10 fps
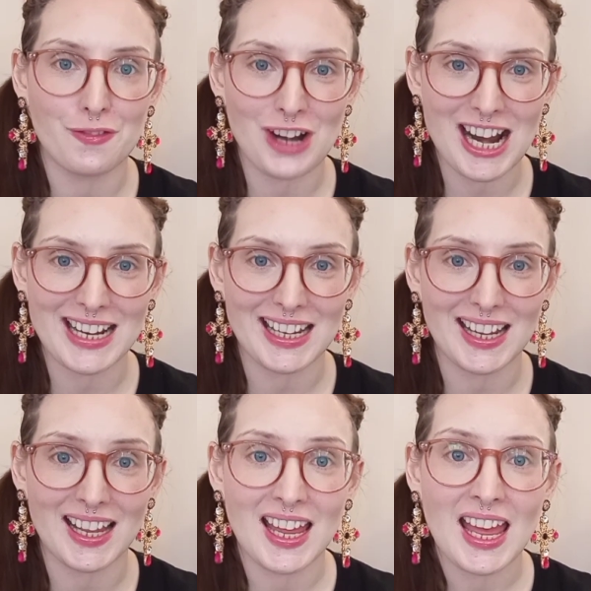
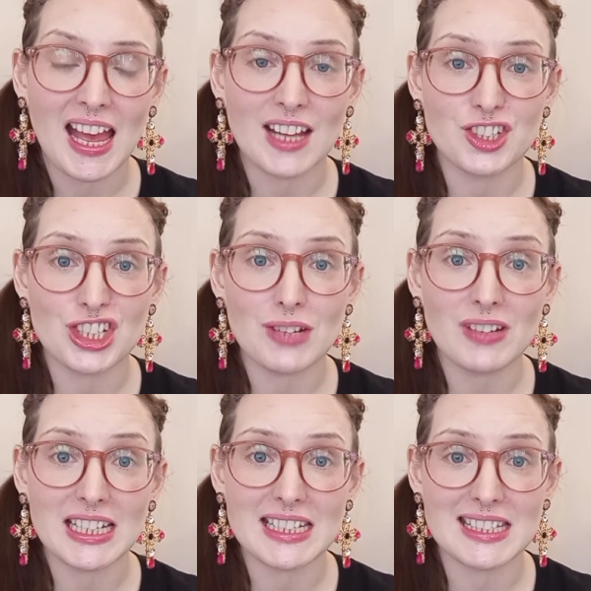Frank, and she
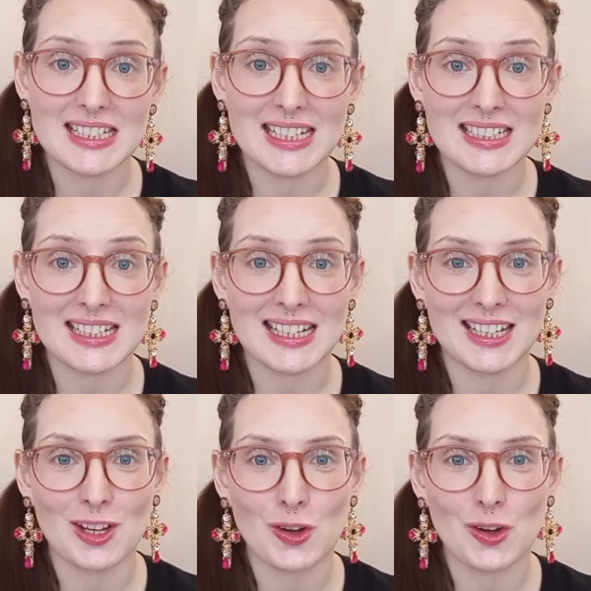released it in